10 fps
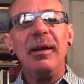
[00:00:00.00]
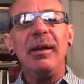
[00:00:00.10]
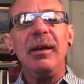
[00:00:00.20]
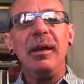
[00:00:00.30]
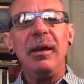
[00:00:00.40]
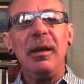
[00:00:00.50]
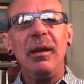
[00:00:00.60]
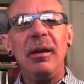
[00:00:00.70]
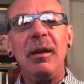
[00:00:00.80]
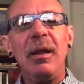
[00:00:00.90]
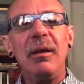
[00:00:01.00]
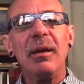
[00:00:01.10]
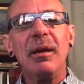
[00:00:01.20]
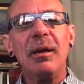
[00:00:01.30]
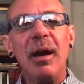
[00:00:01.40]
in
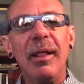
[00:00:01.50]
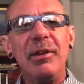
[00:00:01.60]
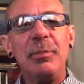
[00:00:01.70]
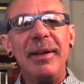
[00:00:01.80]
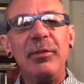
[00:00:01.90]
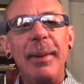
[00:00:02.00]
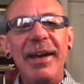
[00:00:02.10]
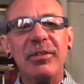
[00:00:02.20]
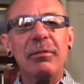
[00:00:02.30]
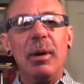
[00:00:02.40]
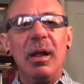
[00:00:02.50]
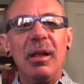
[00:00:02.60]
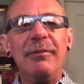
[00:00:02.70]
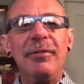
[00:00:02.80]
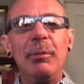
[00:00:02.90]
college men's basketball
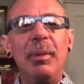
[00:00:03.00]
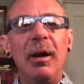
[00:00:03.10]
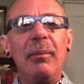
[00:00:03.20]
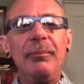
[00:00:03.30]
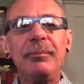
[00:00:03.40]
and football.